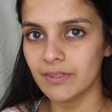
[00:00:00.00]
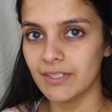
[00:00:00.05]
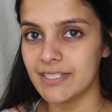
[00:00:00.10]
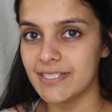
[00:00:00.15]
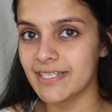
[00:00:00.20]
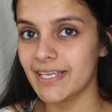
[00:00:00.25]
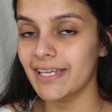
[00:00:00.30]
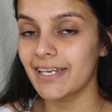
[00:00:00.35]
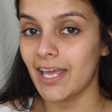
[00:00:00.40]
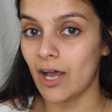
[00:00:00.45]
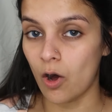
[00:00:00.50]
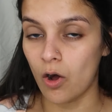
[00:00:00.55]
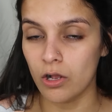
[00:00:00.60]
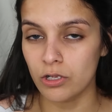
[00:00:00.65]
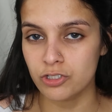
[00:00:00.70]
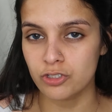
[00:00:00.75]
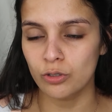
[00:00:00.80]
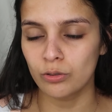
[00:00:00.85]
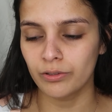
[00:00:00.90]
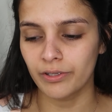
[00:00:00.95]
This can
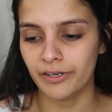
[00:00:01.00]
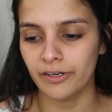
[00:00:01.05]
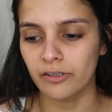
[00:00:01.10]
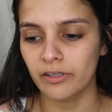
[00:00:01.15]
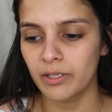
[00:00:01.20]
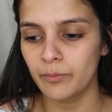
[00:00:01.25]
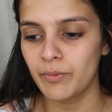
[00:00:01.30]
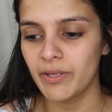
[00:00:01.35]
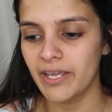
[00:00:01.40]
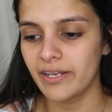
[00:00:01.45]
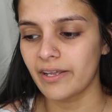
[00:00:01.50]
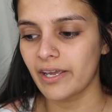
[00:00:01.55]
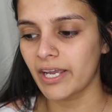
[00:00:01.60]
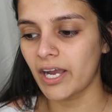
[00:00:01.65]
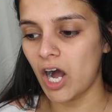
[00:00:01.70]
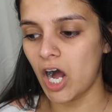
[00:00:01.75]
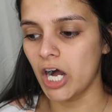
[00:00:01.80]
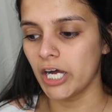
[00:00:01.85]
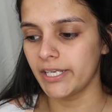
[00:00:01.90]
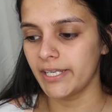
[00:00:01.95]
also literally be an
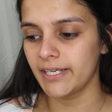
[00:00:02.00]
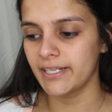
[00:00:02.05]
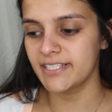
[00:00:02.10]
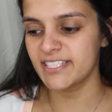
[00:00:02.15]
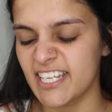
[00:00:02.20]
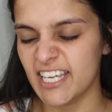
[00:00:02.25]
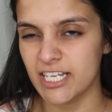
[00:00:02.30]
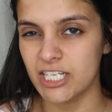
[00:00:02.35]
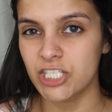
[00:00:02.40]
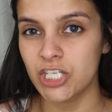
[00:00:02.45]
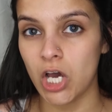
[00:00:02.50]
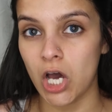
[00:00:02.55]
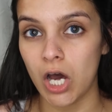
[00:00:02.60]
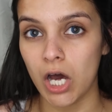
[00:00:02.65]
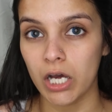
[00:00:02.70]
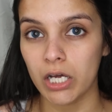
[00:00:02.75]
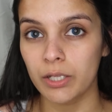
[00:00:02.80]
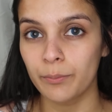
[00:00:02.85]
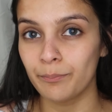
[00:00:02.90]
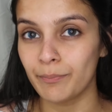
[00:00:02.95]
iconic
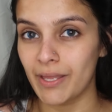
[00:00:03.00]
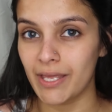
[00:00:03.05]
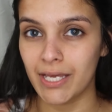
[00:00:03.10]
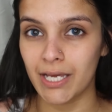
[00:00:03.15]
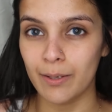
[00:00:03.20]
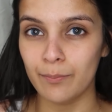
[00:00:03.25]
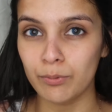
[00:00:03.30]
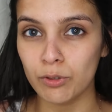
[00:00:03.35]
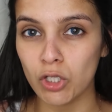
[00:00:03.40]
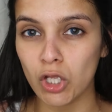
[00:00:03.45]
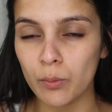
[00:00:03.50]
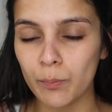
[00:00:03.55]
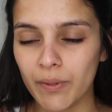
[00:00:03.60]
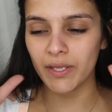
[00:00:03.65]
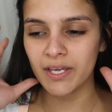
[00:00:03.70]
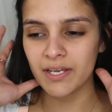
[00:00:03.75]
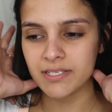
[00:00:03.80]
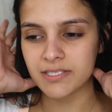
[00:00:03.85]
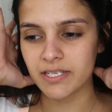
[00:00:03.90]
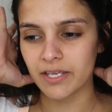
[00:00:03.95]
TikTok makeup look
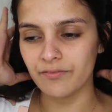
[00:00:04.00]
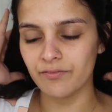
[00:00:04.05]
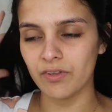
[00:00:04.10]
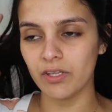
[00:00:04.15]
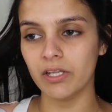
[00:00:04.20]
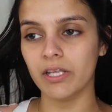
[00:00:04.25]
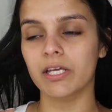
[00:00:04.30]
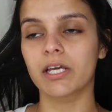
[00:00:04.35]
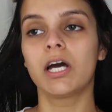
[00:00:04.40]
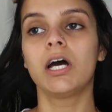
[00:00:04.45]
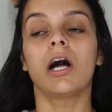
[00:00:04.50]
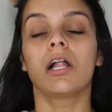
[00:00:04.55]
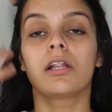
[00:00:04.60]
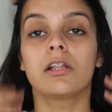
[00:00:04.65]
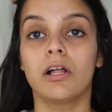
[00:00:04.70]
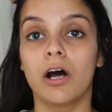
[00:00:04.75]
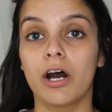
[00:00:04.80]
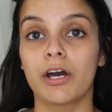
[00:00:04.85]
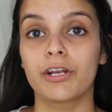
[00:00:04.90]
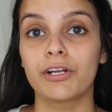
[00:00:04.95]
because I feel like a
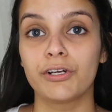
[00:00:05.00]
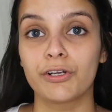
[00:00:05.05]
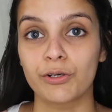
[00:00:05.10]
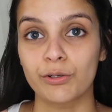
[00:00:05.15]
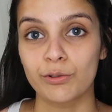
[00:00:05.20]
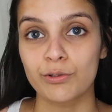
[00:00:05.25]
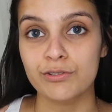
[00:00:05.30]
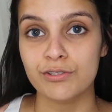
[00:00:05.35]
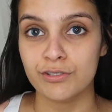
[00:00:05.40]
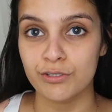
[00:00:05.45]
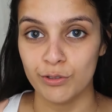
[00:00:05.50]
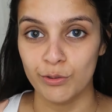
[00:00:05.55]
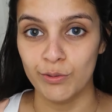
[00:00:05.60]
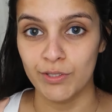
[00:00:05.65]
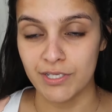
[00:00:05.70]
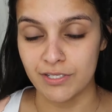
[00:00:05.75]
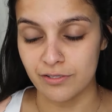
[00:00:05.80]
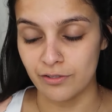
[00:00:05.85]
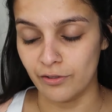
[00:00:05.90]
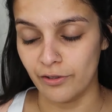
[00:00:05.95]
lot of girls do
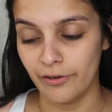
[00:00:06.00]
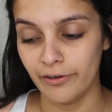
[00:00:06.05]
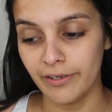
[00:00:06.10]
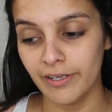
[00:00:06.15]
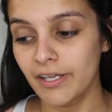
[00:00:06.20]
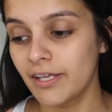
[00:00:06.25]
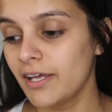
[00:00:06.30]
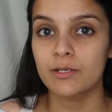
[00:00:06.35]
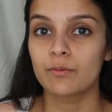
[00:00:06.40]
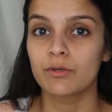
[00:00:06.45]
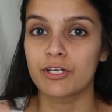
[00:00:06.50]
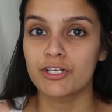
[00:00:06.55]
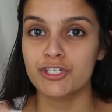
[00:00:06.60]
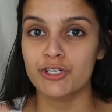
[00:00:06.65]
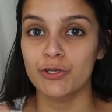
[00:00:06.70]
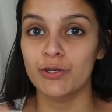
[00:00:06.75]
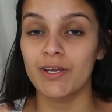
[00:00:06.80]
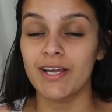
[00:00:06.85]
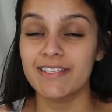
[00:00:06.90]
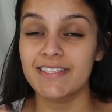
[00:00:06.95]
this look. So I'm going to
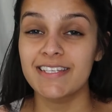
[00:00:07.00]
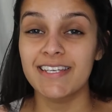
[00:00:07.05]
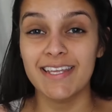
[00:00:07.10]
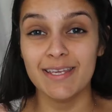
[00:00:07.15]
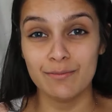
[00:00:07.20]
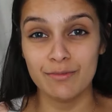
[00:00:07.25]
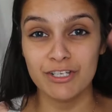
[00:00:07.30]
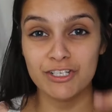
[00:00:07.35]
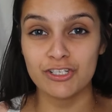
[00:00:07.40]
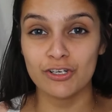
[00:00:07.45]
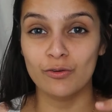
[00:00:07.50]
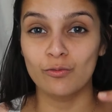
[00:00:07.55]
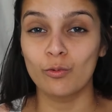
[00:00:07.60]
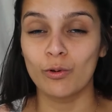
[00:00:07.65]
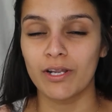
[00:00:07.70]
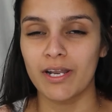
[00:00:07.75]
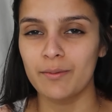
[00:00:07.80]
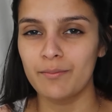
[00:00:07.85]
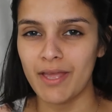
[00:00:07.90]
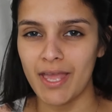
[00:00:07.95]
show you guys an image of
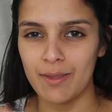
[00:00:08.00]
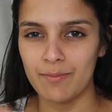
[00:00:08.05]
what I'm